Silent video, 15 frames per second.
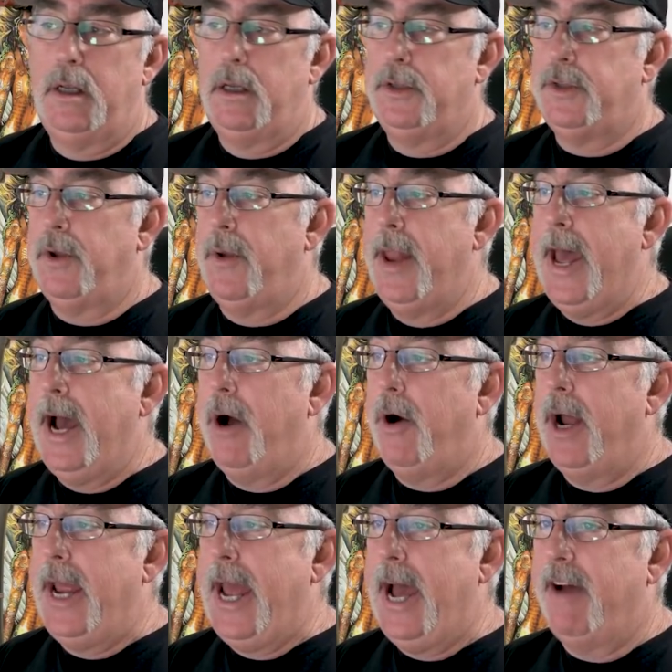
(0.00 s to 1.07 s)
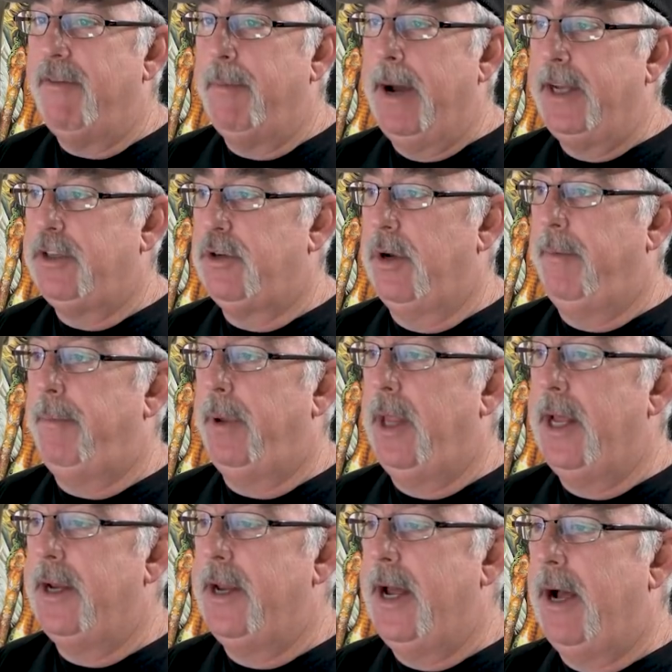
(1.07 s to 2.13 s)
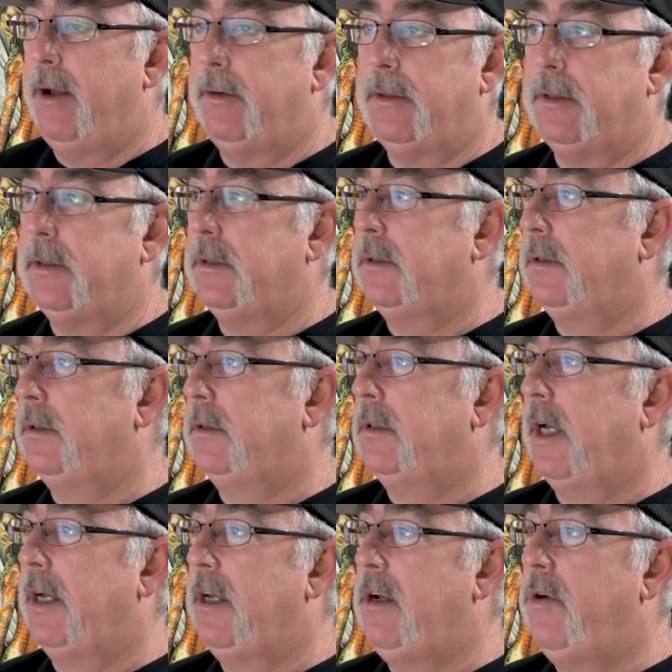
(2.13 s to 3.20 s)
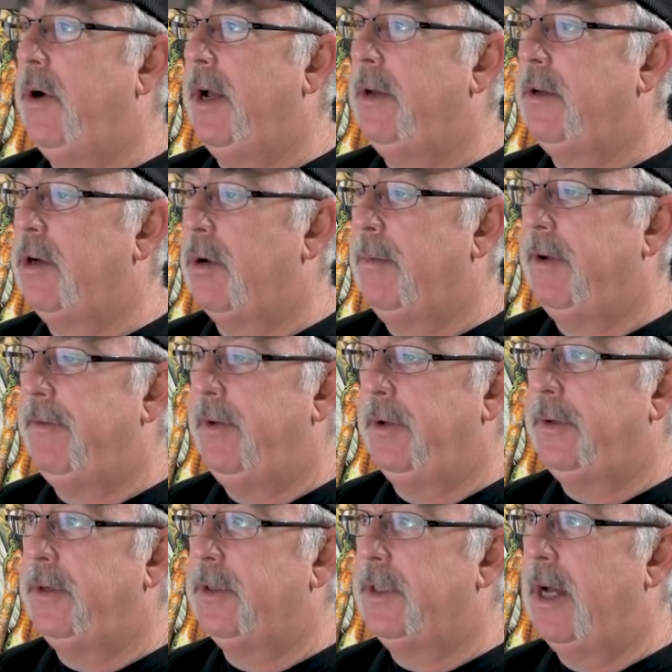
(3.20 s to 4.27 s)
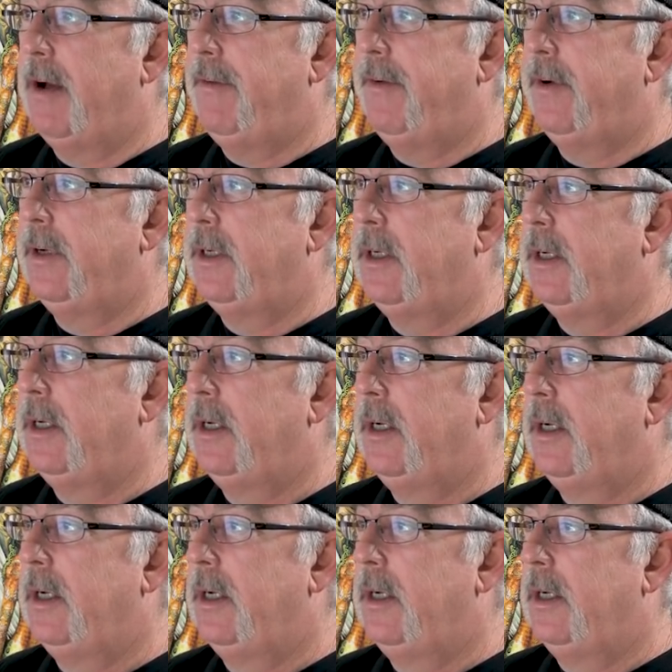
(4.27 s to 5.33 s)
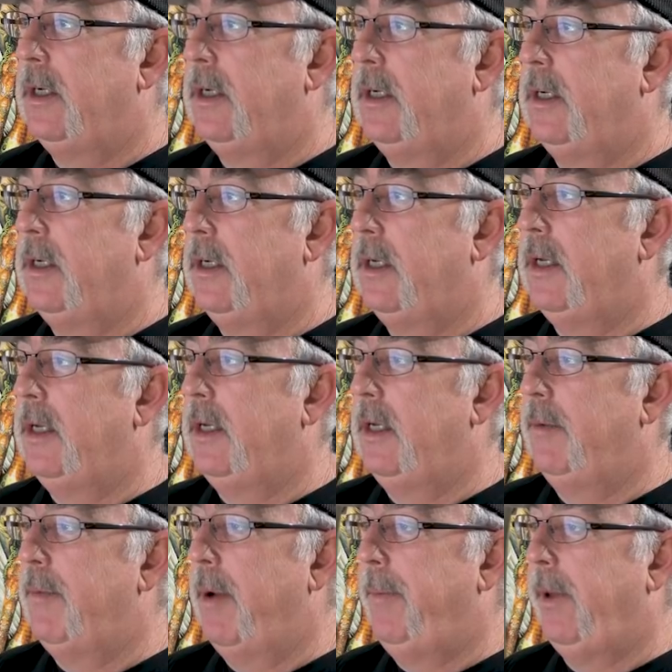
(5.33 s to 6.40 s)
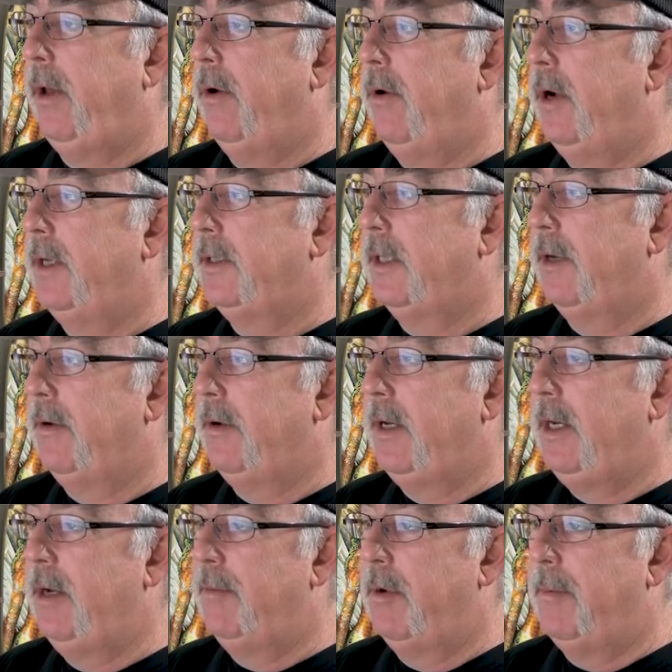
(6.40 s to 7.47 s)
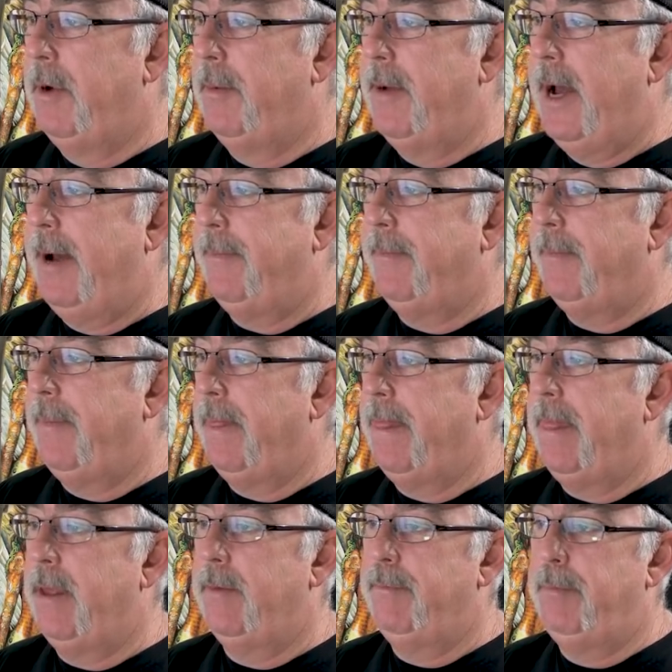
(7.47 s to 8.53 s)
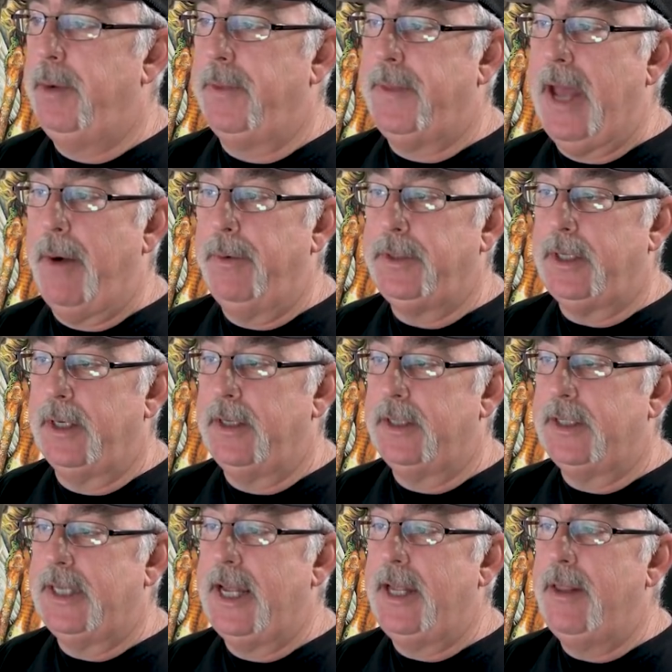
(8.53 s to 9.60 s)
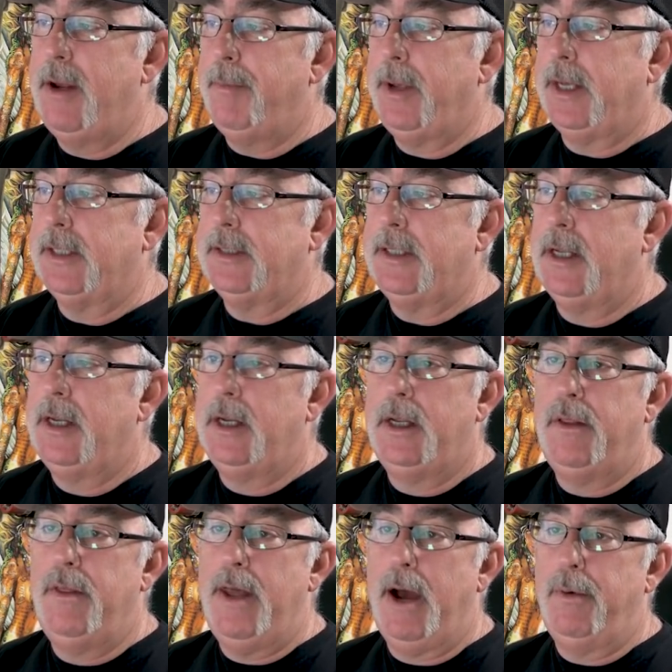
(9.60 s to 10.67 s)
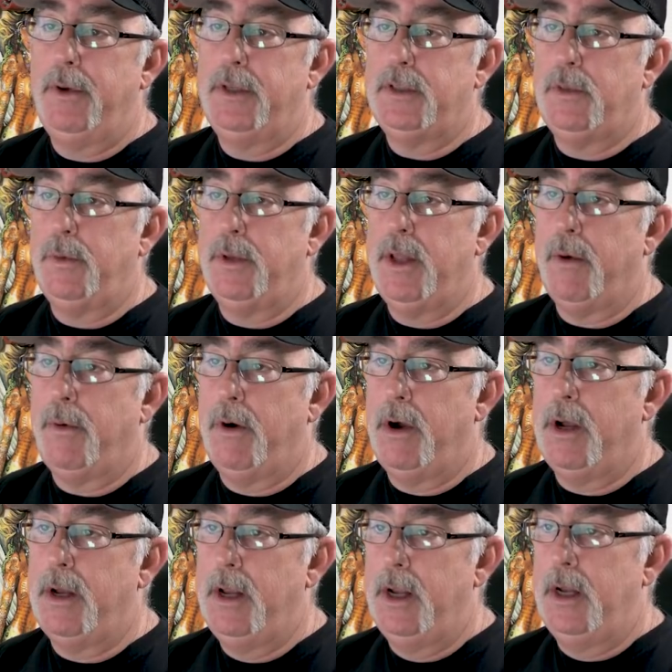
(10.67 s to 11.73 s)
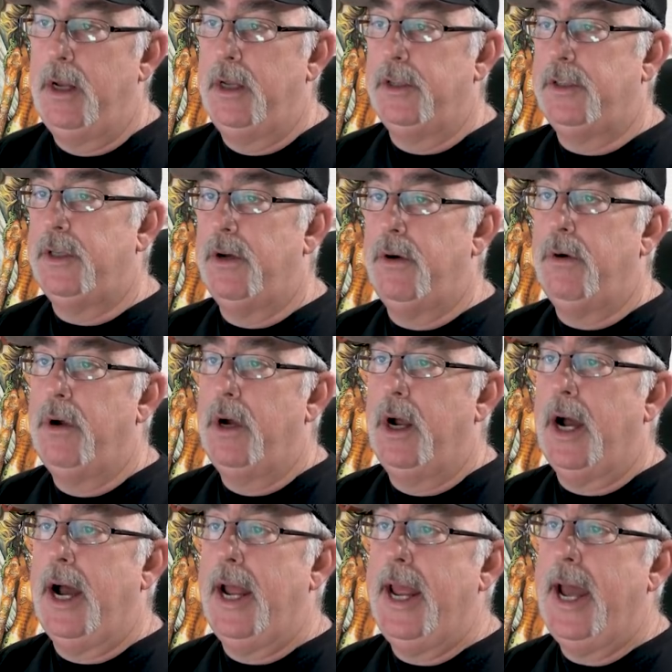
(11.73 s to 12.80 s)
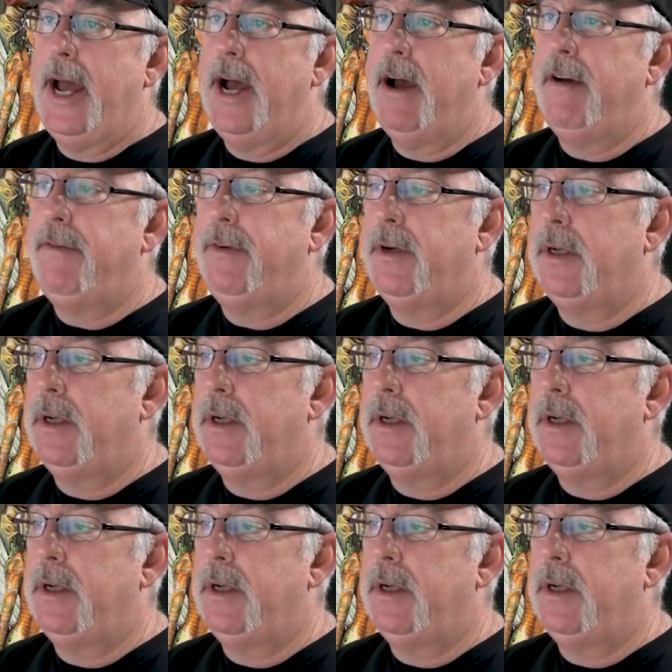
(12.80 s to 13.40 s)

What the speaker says: So now I have my trip planned out. I could go ahead and turn my filters off. And my POIs, I don't need them on my map. But that one's going to stay in there because that one is the one that we're on. So I have